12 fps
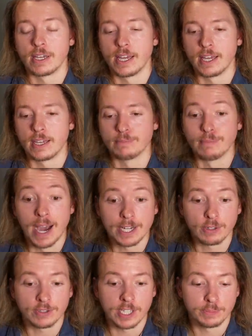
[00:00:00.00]
A
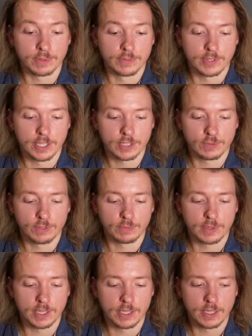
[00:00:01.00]
minor example of this
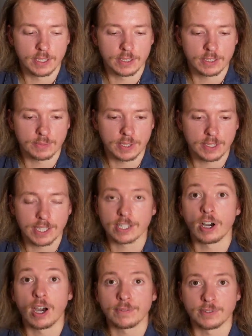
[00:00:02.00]
would be something like
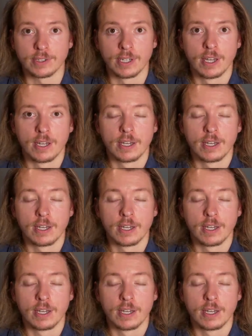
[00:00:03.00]
coffee.